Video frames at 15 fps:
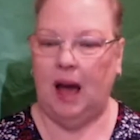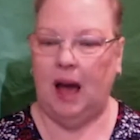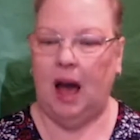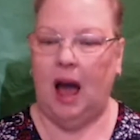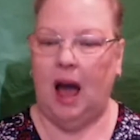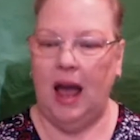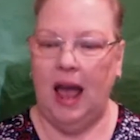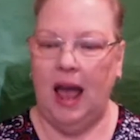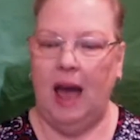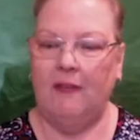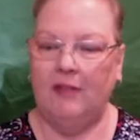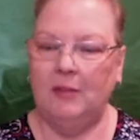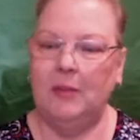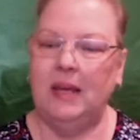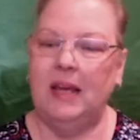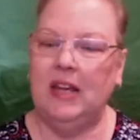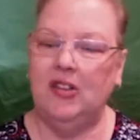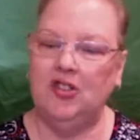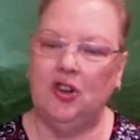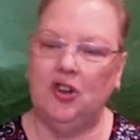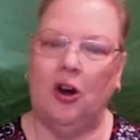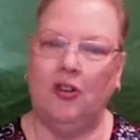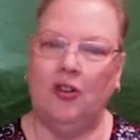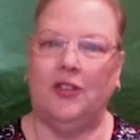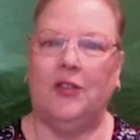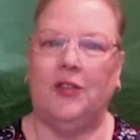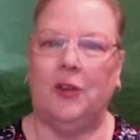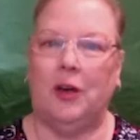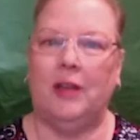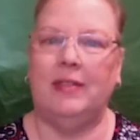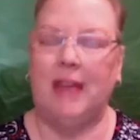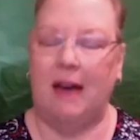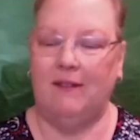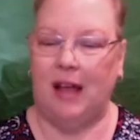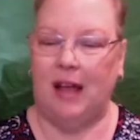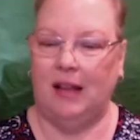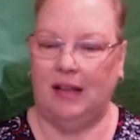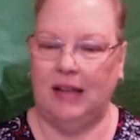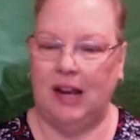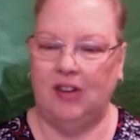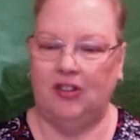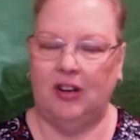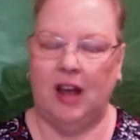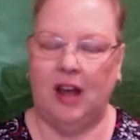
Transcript: I have to be in charge of that validation.